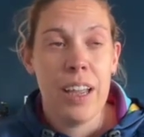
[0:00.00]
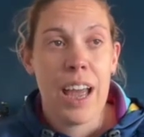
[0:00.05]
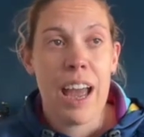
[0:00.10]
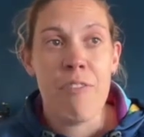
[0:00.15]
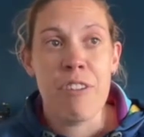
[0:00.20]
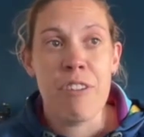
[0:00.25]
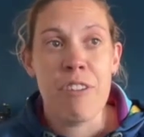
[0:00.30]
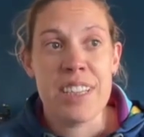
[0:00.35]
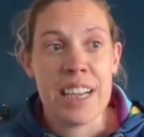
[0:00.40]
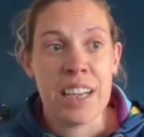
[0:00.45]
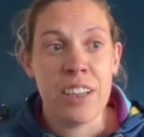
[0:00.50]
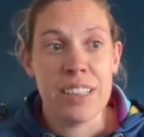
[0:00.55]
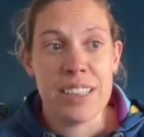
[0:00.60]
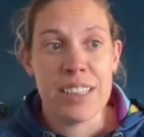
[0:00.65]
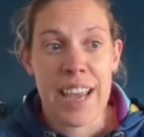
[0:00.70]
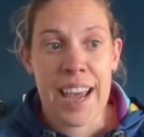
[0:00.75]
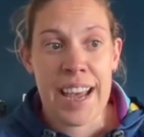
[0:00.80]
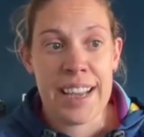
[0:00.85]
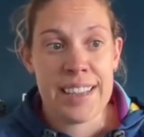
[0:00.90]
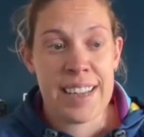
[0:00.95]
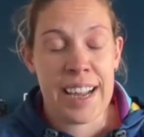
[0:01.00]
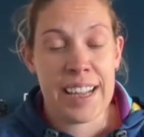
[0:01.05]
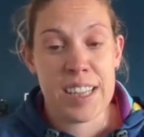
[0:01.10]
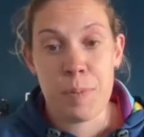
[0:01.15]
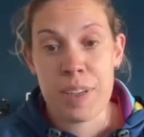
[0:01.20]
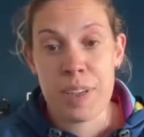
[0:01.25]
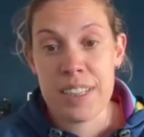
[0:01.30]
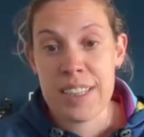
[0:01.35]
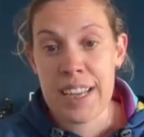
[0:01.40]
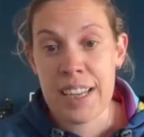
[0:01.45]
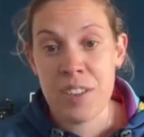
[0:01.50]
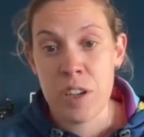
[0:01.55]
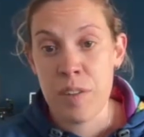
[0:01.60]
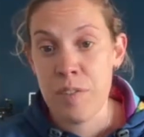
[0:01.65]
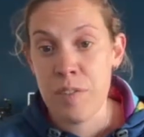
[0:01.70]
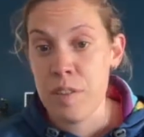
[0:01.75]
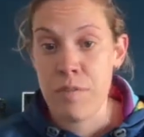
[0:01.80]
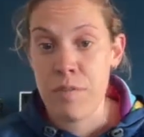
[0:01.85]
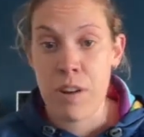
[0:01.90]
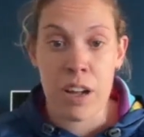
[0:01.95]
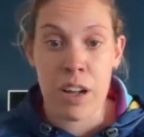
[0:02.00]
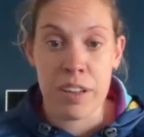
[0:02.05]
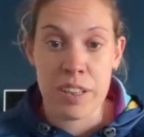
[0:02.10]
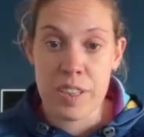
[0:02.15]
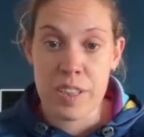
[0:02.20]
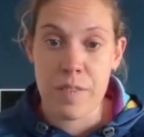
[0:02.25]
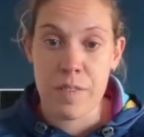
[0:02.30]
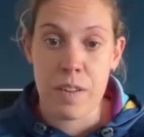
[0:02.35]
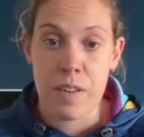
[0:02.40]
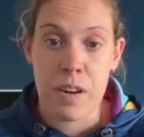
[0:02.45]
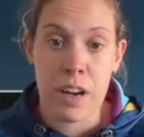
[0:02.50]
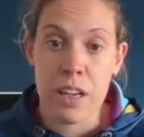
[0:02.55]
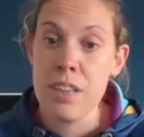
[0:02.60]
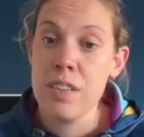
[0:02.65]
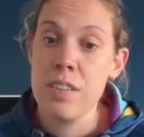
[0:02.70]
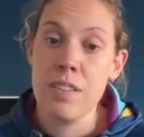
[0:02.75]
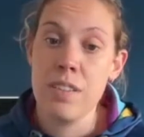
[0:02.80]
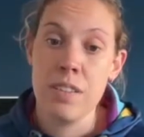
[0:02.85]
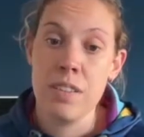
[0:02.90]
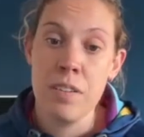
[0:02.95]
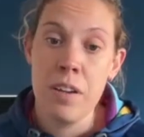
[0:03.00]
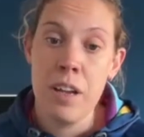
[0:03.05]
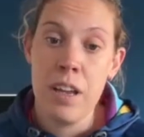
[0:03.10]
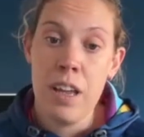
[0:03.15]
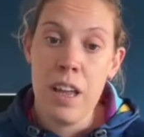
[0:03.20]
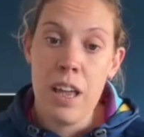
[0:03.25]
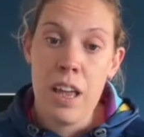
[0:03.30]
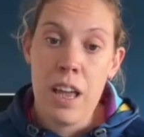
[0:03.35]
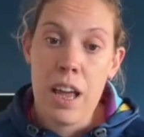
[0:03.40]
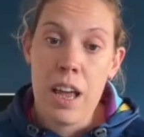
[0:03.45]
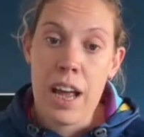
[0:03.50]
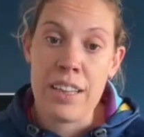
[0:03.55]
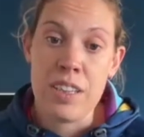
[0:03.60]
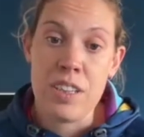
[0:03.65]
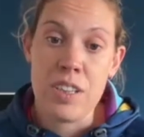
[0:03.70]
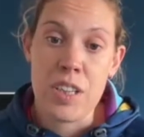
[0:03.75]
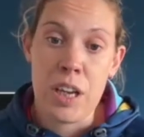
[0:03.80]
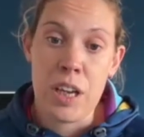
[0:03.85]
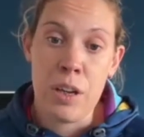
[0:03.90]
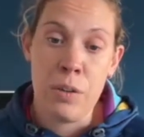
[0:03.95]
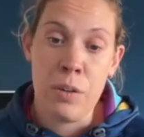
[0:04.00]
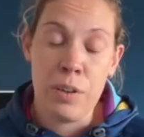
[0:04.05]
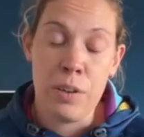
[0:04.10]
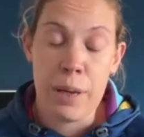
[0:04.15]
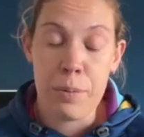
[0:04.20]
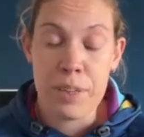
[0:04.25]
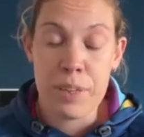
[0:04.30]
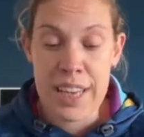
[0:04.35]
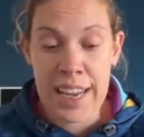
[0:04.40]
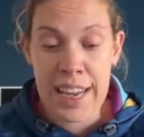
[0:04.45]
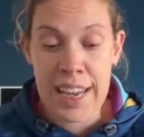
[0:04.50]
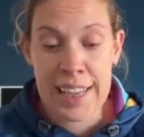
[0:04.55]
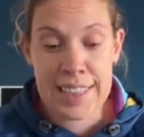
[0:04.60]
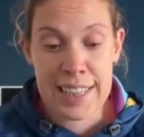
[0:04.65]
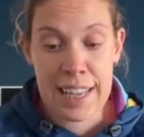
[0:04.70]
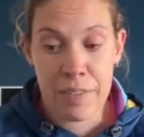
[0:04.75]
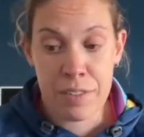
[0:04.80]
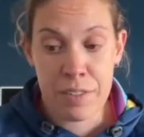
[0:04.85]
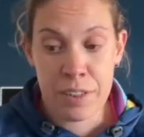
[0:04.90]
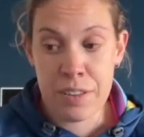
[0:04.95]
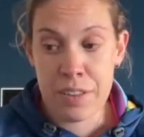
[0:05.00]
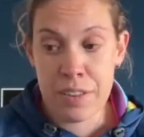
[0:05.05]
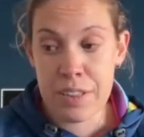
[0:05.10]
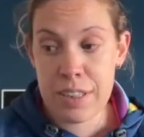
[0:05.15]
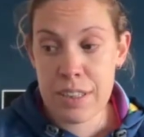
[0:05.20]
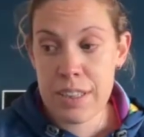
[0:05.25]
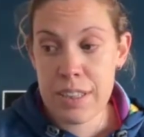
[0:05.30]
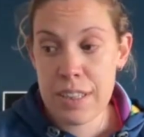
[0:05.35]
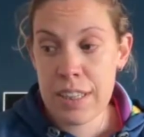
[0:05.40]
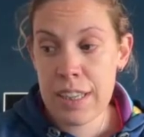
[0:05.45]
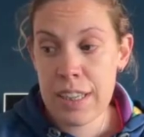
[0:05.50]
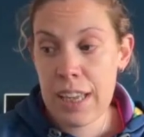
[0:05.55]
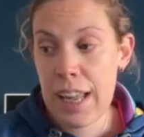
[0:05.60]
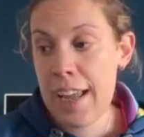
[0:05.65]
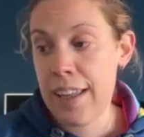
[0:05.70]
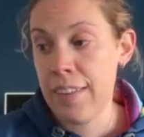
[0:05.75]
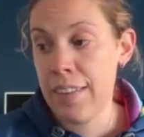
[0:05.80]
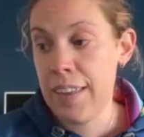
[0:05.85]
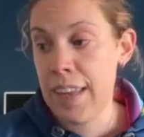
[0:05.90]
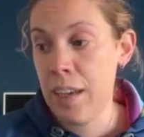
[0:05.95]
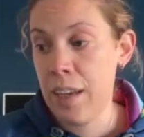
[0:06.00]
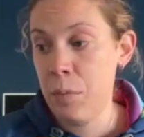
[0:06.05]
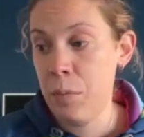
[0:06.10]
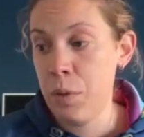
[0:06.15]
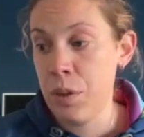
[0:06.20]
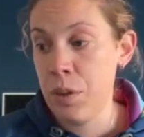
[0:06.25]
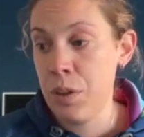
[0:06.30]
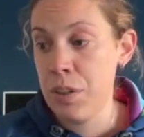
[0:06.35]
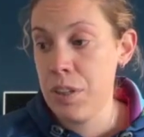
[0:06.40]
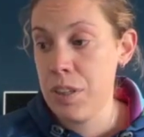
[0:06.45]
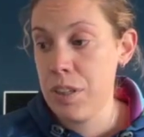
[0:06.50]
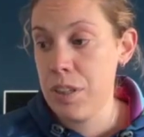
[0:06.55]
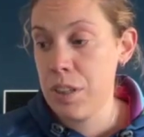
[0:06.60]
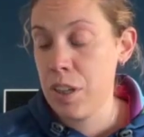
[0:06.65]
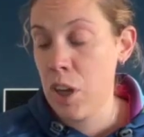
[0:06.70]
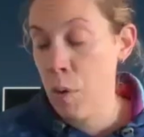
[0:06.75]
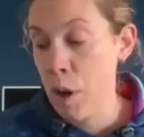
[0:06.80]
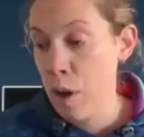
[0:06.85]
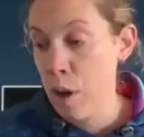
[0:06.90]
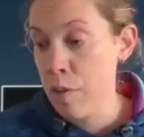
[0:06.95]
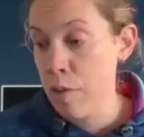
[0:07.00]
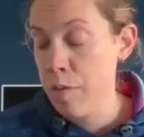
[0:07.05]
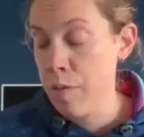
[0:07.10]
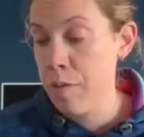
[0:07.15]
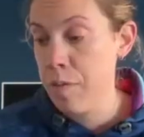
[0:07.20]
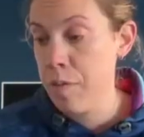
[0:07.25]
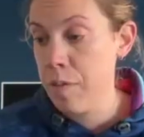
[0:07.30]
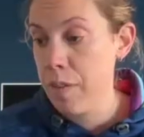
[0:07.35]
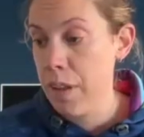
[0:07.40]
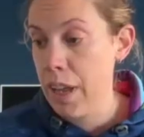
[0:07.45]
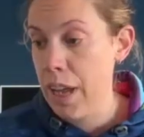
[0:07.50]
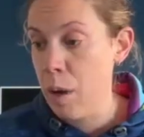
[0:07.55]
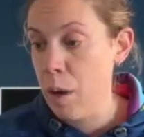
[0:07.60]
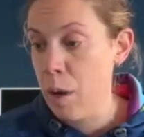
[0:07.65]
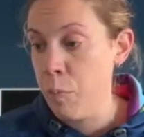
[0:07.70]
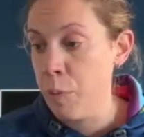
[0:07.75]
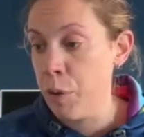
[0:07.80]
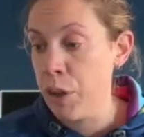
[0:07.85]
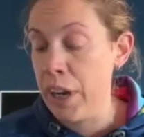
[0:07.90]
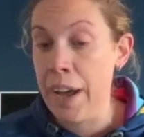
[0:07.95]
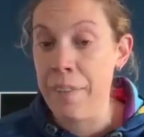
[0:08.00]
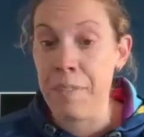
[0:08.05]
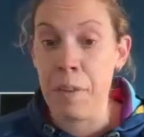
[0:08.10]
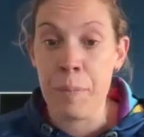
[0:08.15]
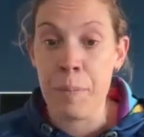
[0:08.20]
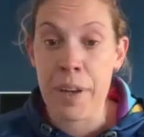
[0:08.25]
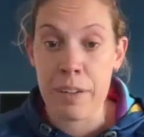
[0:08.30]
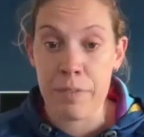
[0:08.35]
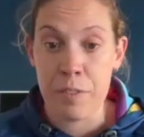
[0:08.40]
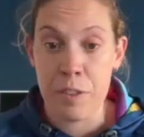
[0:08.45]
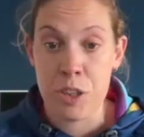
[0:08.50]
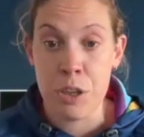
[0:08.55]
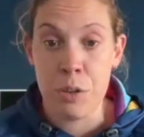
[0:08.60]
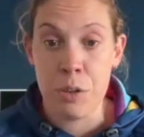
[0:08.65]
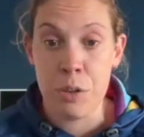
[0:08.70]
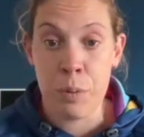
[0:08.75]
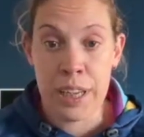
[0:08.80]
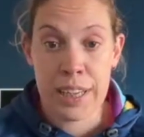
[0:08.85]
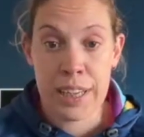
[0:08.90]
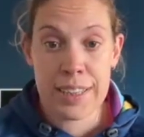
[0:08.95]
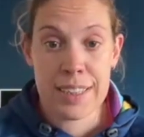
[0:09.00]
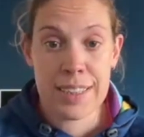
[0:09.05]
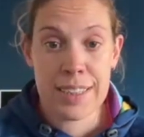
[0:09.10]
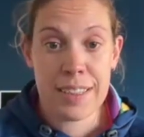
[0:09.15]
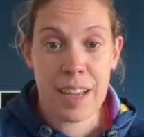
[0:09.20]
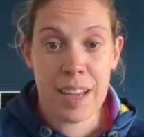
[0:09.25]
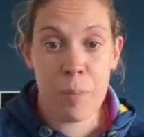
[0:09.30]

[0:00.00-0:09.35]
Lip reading: Every single test had to be sent off to France for us, and so they would take his levels and they would go off, and we wouldn't have them back for 2 weeks.